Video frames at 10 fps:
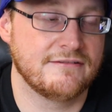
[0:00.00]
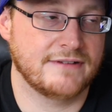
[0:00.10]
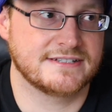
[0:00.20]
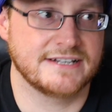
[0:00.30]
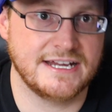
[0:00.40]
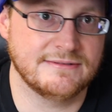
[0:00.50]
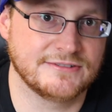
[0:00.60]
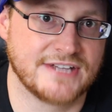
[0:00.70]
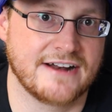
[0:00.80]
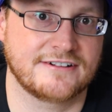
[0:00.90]
Resident
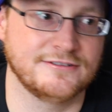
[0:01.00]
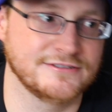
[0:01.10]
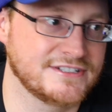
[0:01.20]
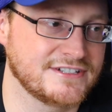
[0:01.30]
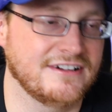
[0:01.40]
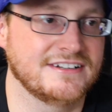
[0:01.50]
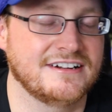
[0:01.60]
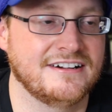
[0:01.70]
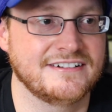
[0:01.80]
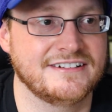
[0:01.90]
Evil tentacles is all
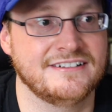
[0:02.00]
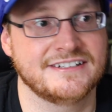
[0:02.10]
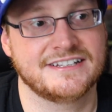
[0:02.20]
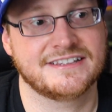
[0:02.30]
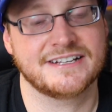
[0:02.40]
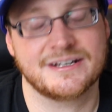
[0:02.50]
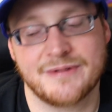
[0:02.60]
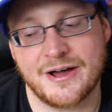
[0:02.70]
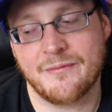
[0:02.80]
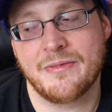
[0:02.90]
I could think
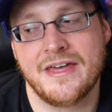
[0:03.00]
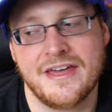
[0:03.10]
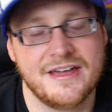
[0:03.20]
about.